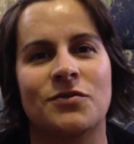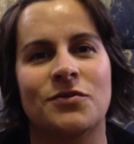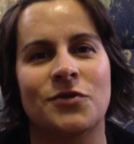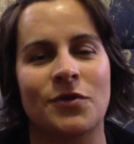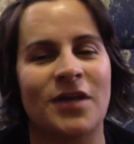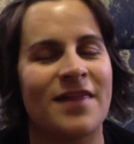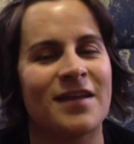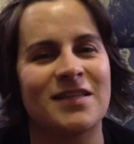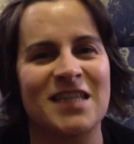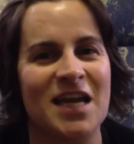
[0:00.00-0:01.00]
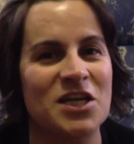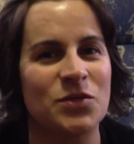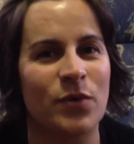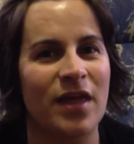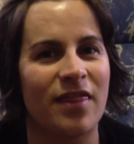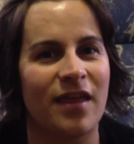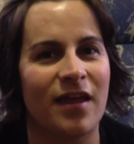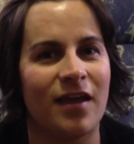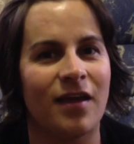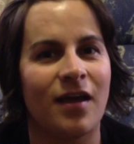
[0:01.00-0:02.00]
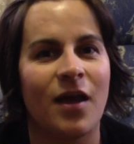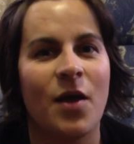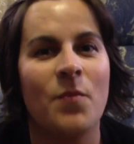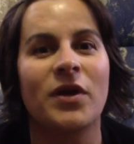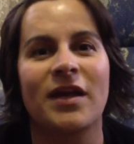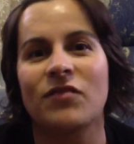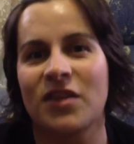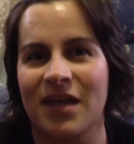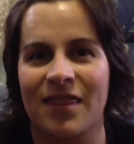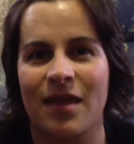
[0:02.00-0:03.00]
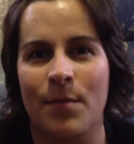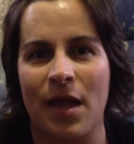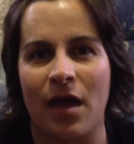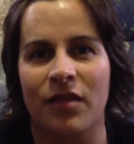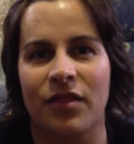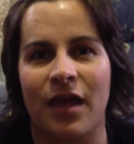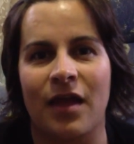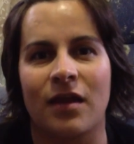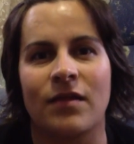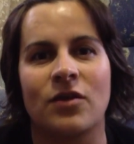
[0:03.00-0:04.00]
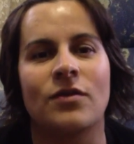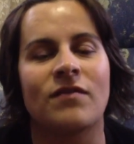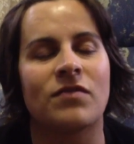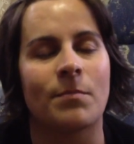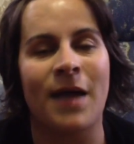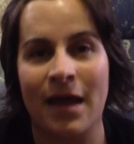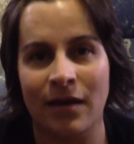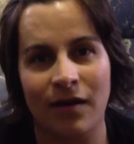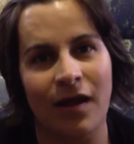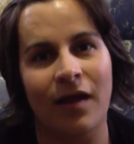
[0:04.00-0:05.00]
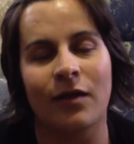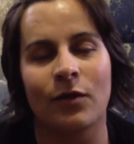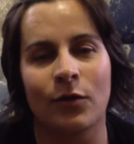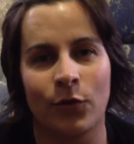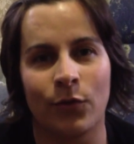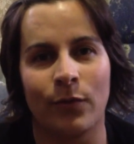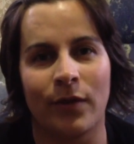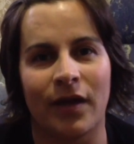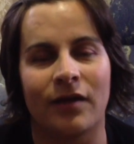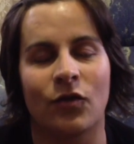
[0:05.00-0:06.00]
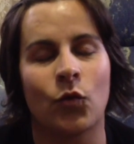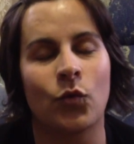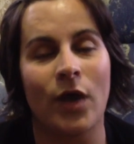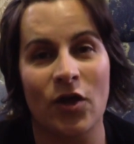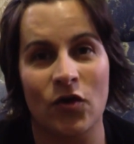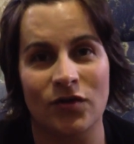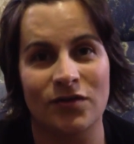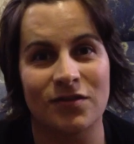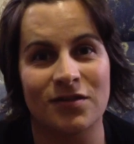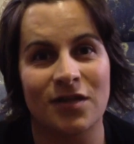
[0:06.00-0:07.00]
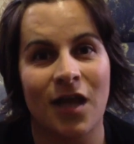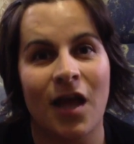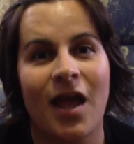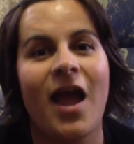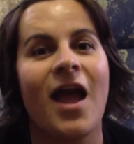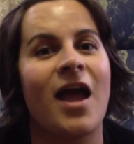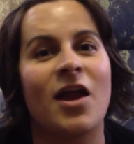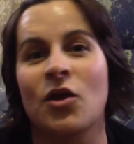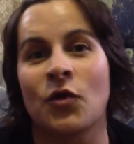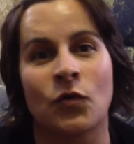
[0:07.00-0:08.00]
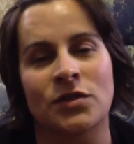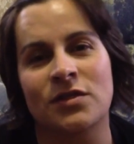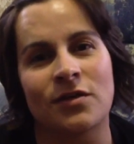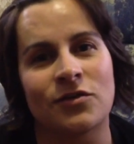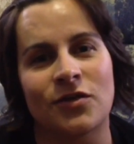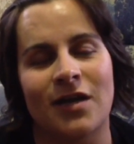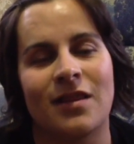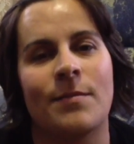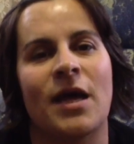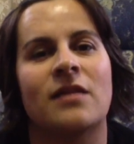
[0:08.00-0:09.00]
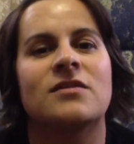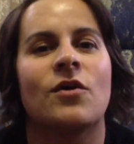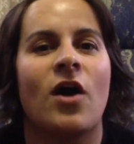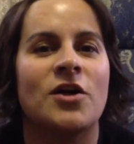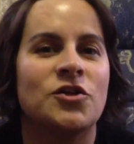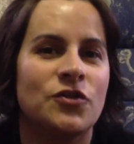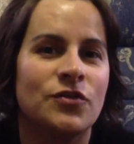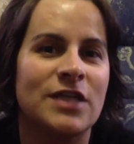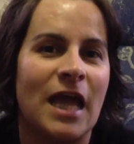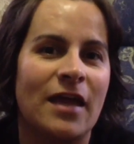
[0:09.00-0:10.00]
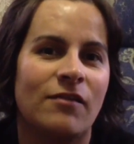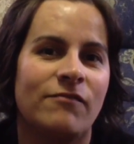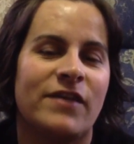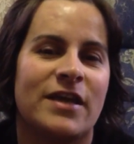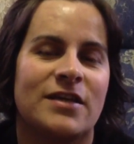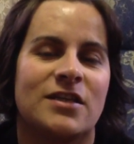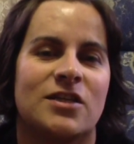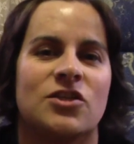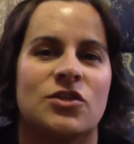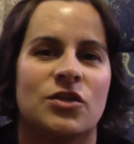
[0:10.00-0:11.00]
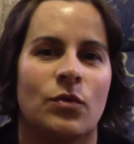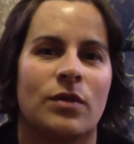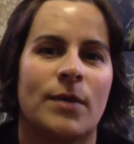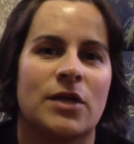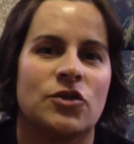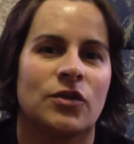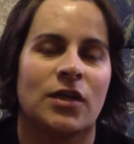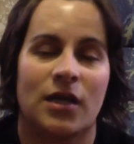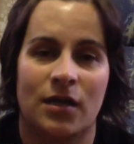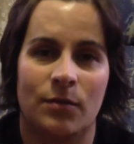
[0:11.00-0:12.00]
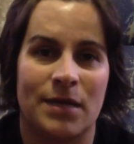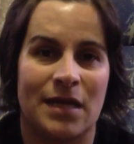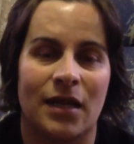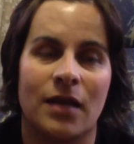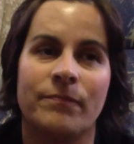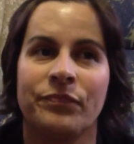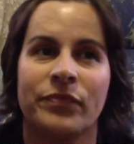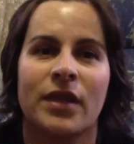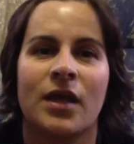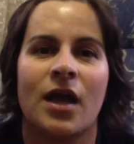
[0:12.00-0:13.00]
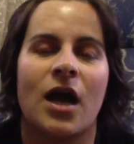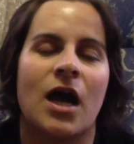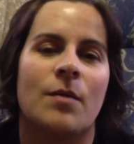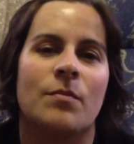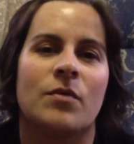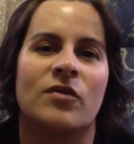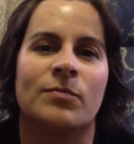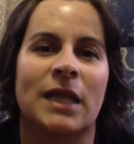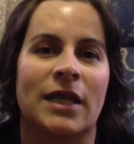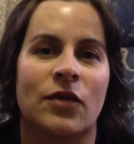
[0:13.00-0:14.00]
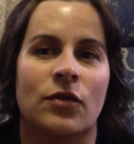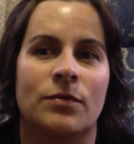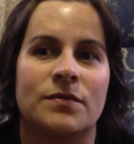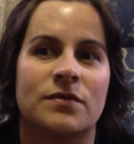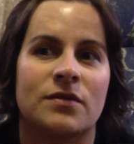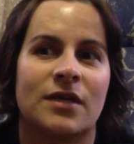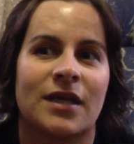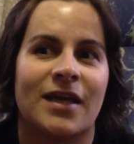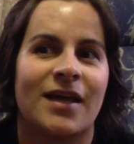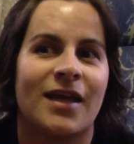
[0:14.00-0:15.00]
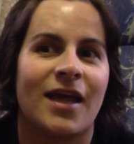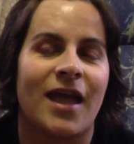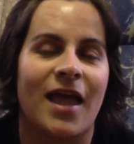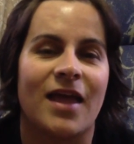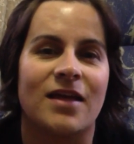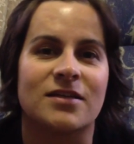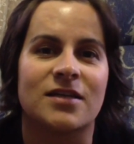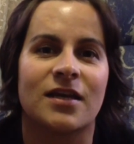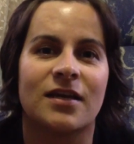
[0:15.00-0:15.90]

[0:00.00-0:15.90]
don't like that stage where they're putting everything in their mouth and then you give them paint and glue and crayons and it all just goes straight in their mouth. So I do take advantage with my toddler, Amelia, of playgroups. And